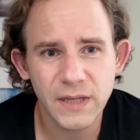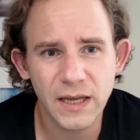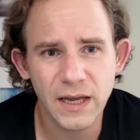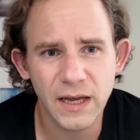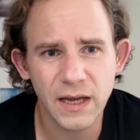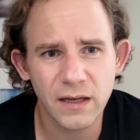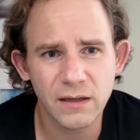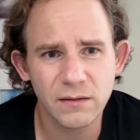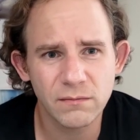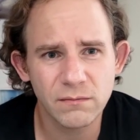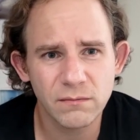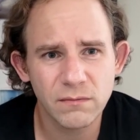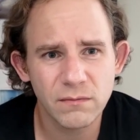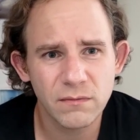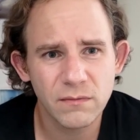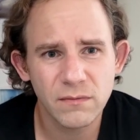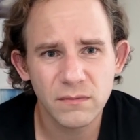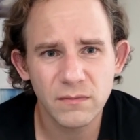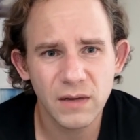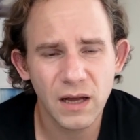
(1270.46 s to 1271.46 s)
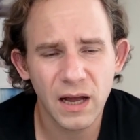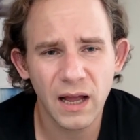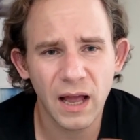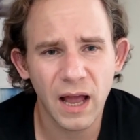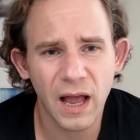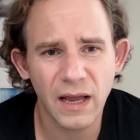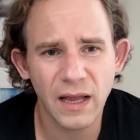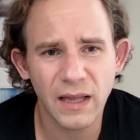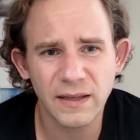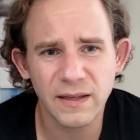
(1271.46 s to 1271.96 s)
yeah,
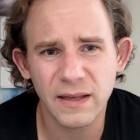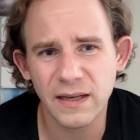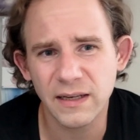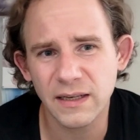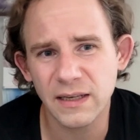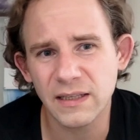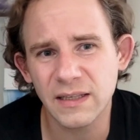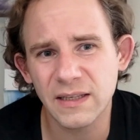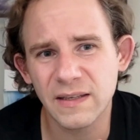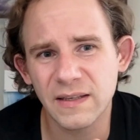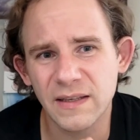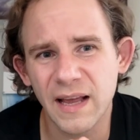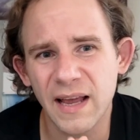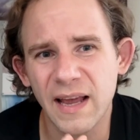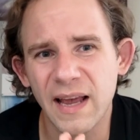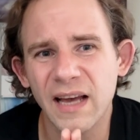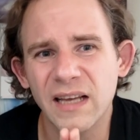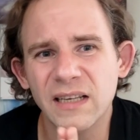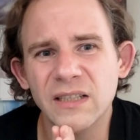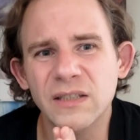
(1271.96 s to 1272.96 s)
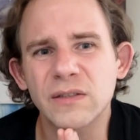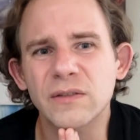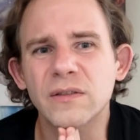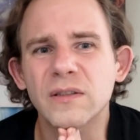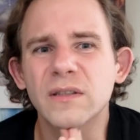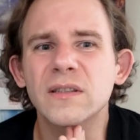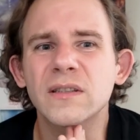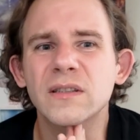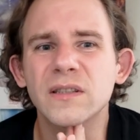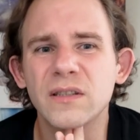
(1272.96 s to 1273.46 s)
I think it's there
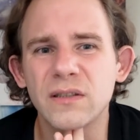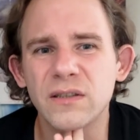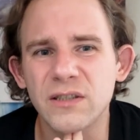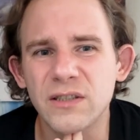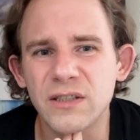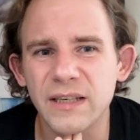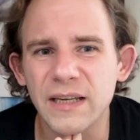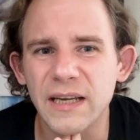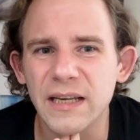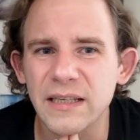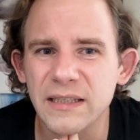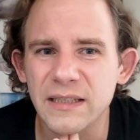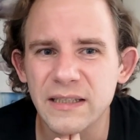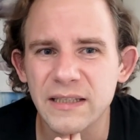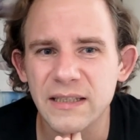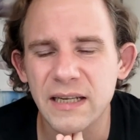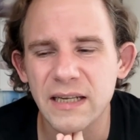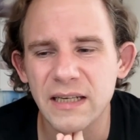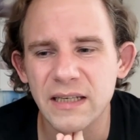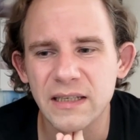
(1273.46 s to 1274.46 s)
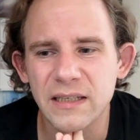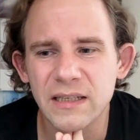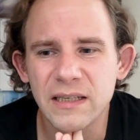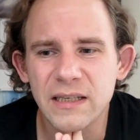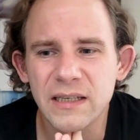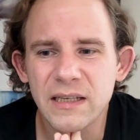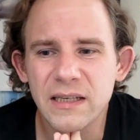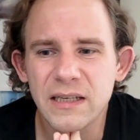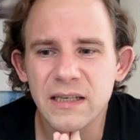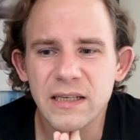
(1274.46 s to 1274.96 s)
to suggest that
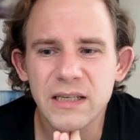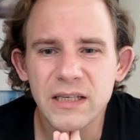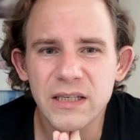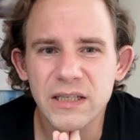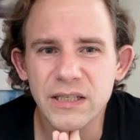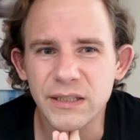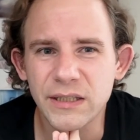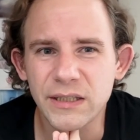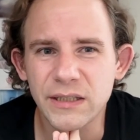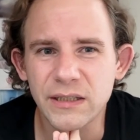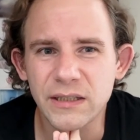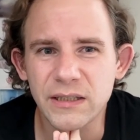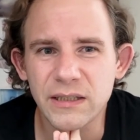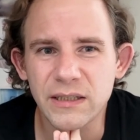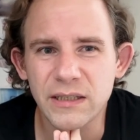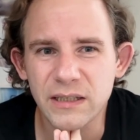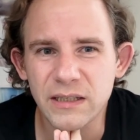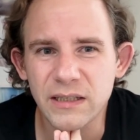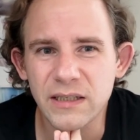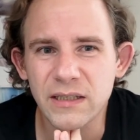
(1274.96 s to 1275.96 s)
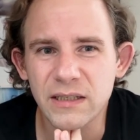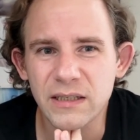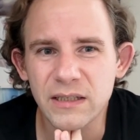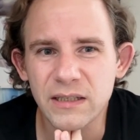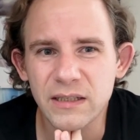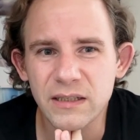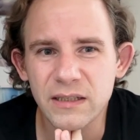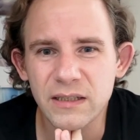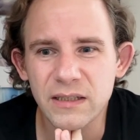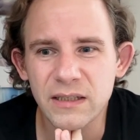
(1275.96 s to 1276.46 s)
she
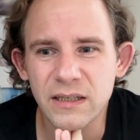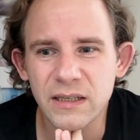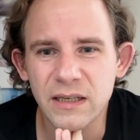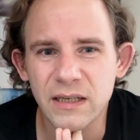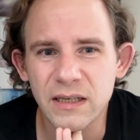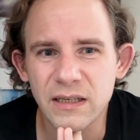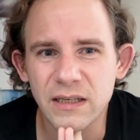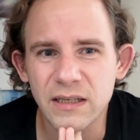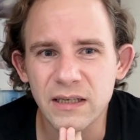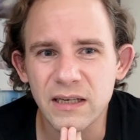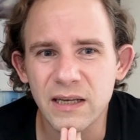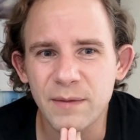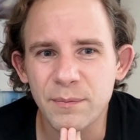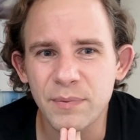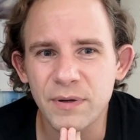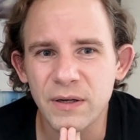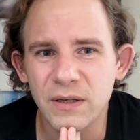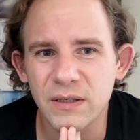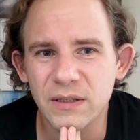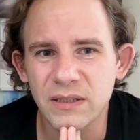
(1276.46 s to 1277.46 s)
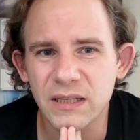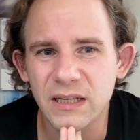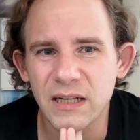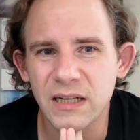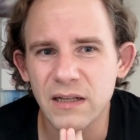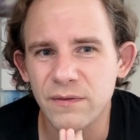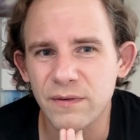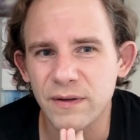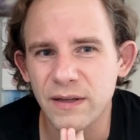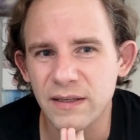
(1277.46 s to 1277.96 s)
didn't kidnap
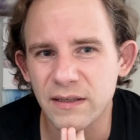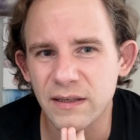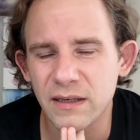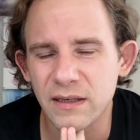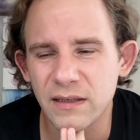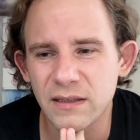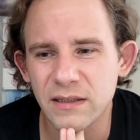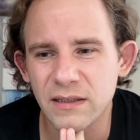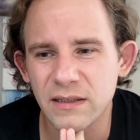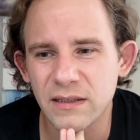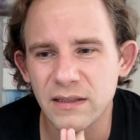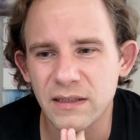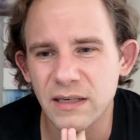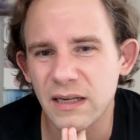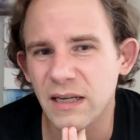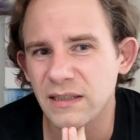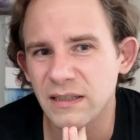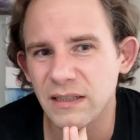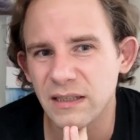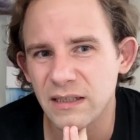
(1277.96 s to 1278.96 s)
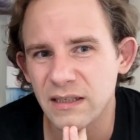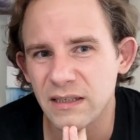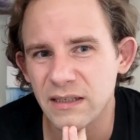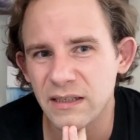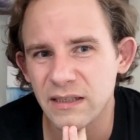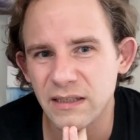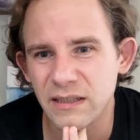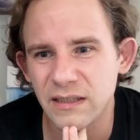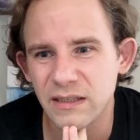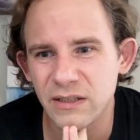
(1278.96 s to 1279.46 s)
herself, and that doesn't
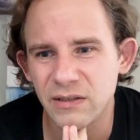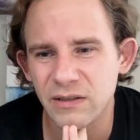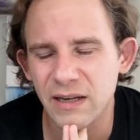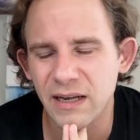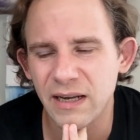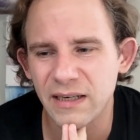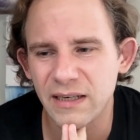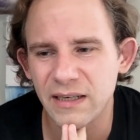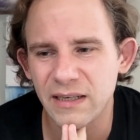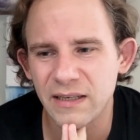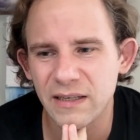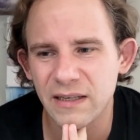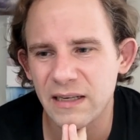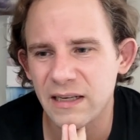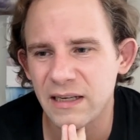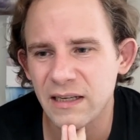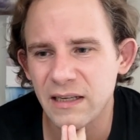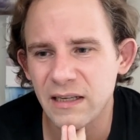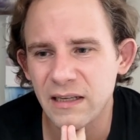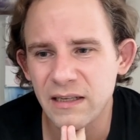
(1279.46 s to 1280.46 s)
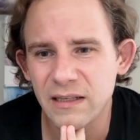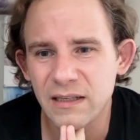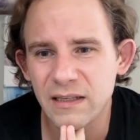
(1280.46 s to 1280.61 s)
lead to anything